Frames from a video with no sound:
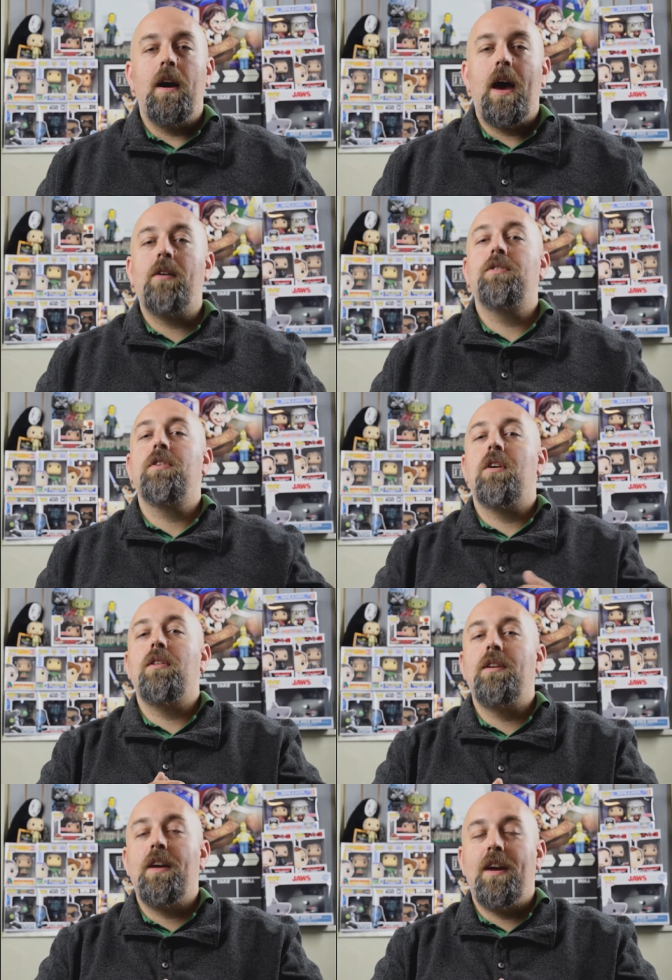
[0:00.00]
Alex
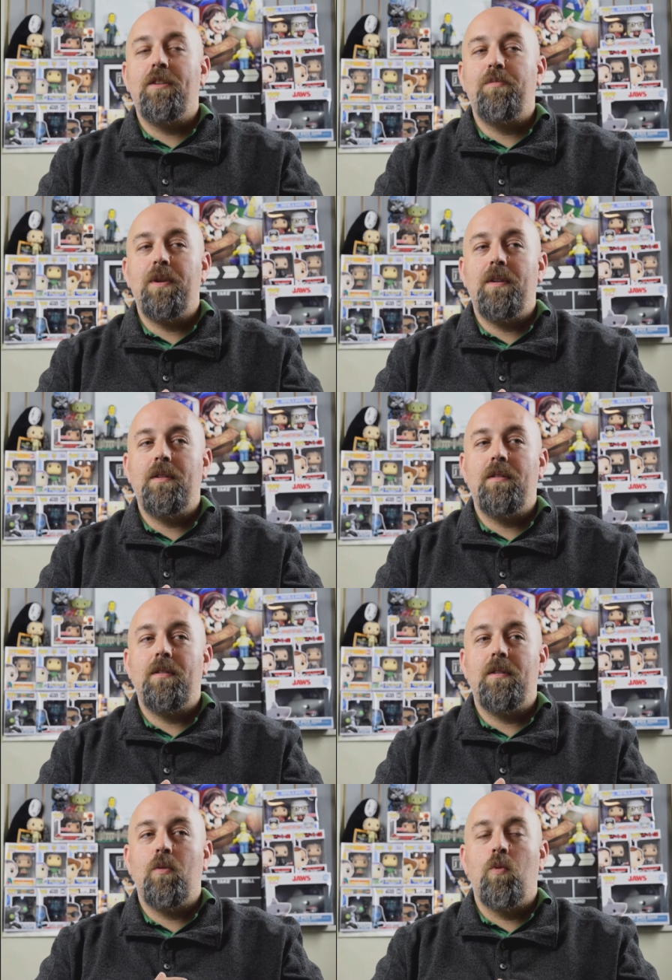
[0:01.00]
Garland has
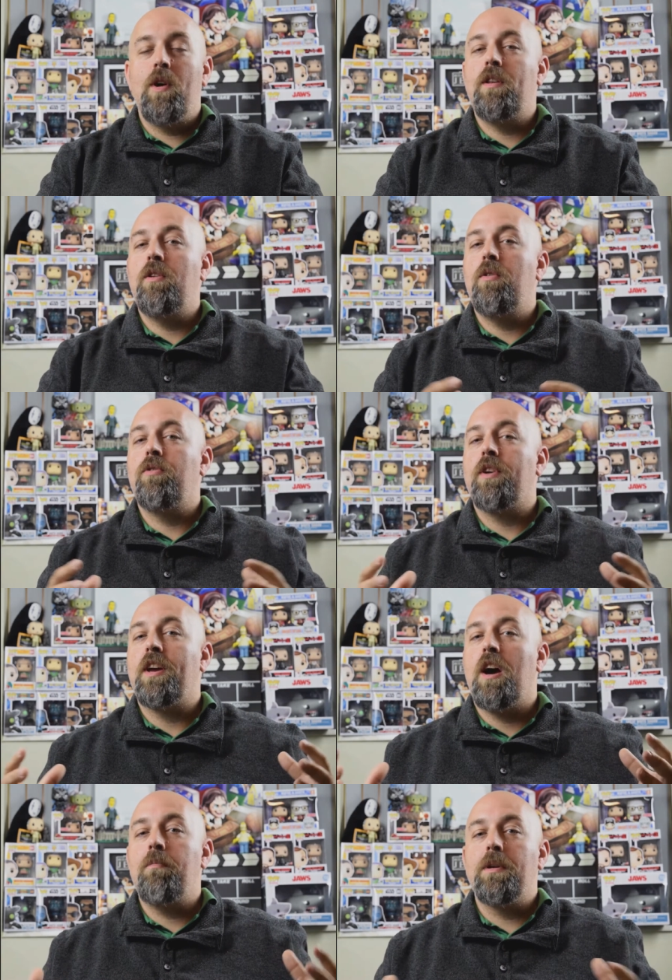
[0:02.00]
been one of those
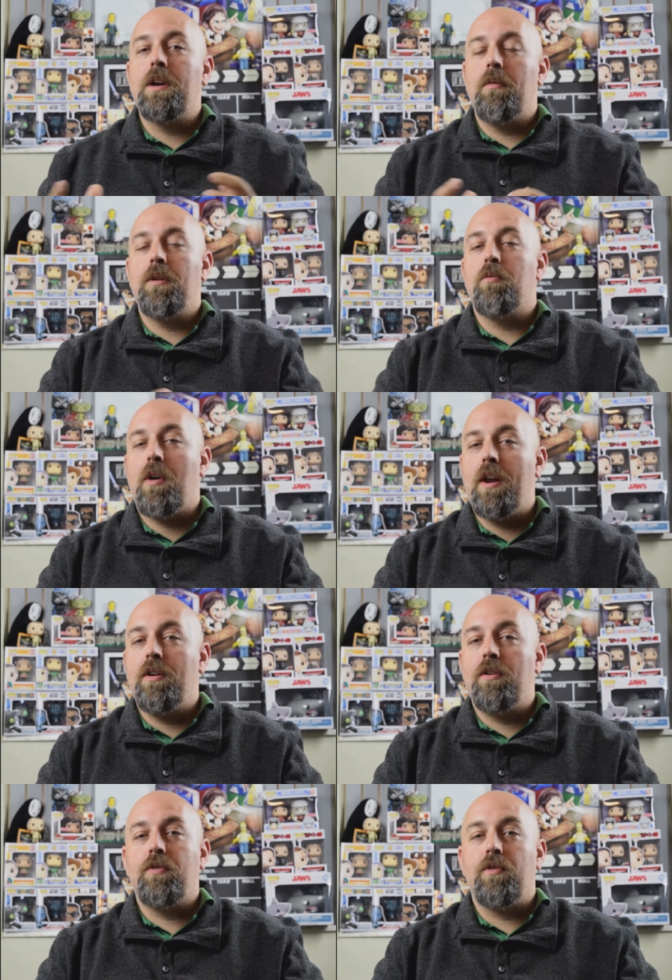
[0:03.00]
like up and coming
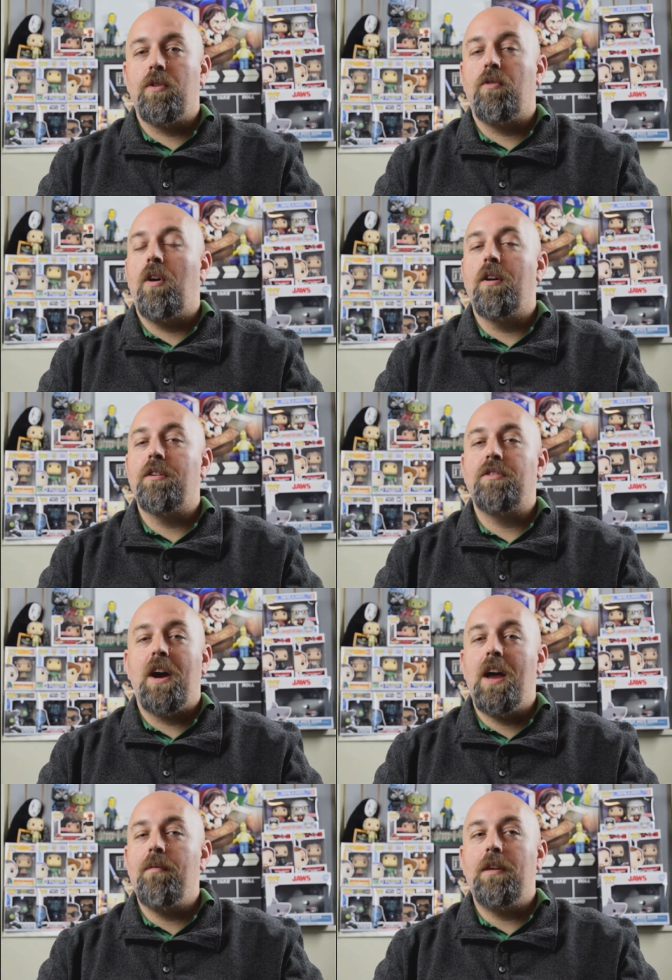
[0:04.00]
writers for the longest
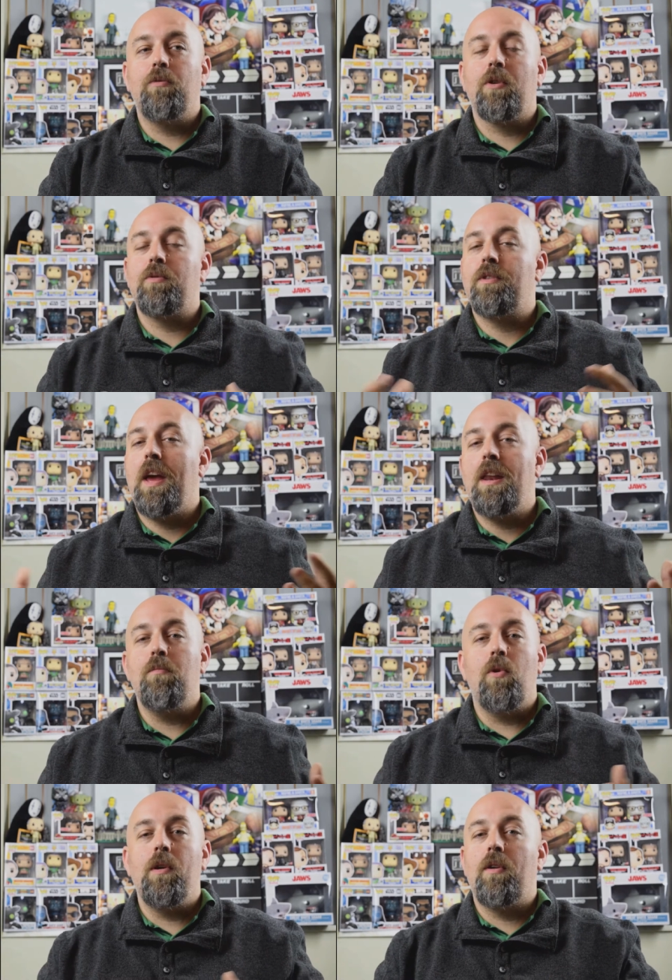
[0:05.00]
time. He's worked with Danny
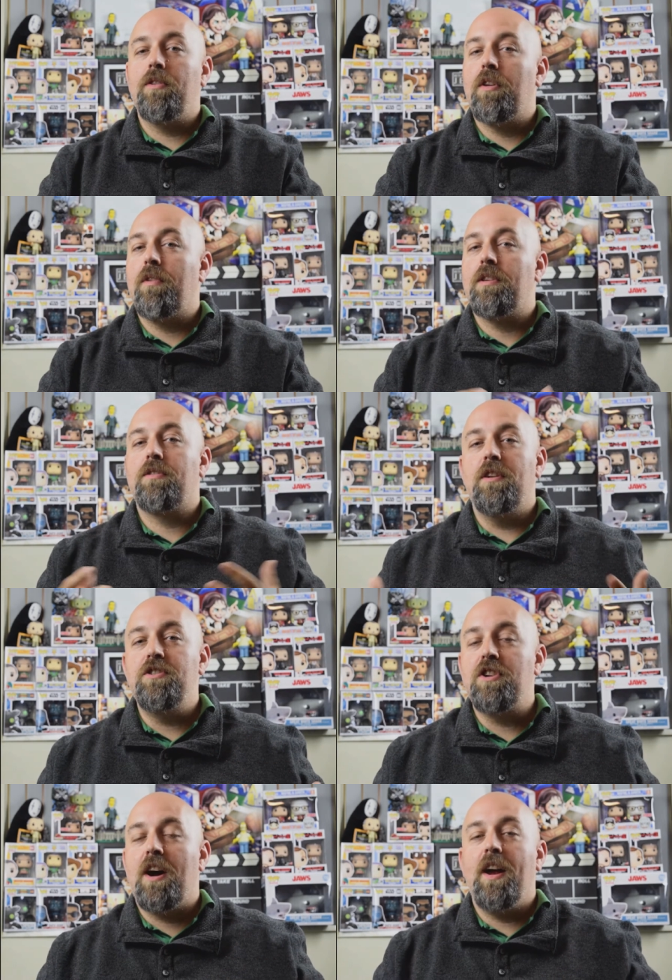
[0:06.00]
Boyle on stuff like
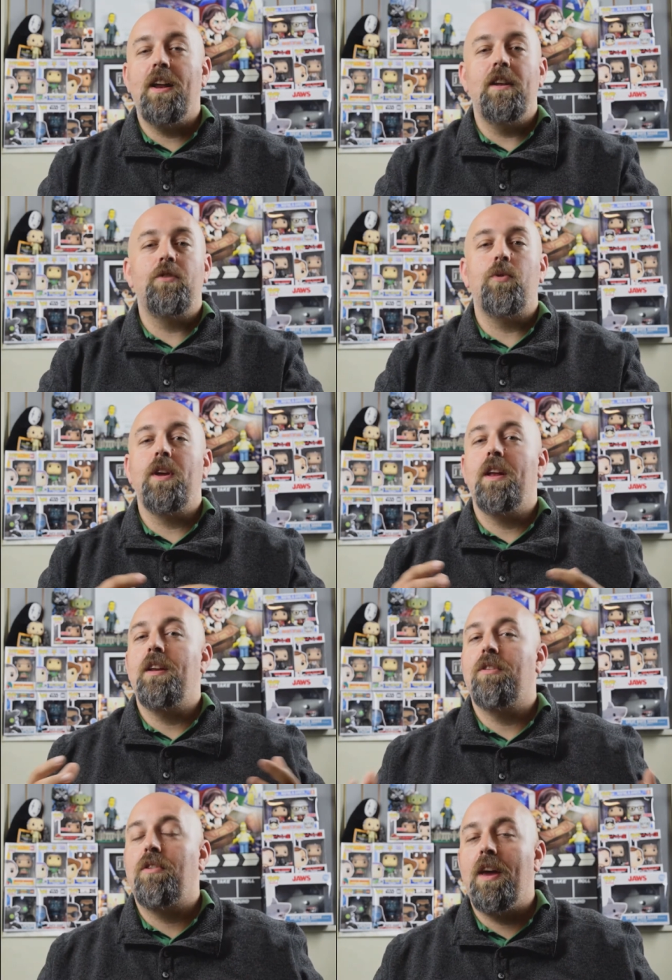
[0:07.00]
Sunshine and 28
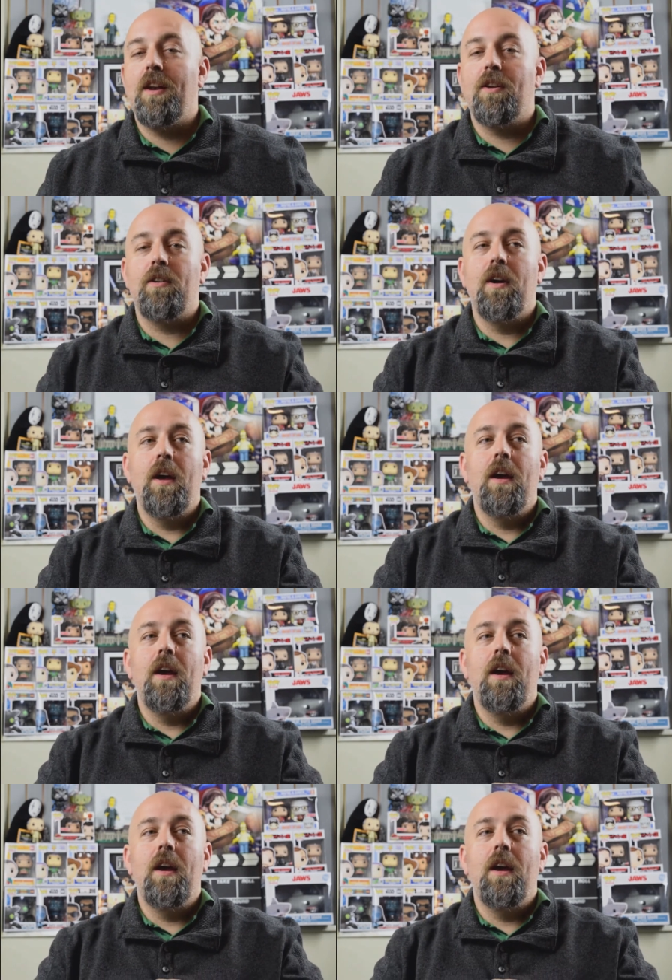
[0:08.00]
Days Later.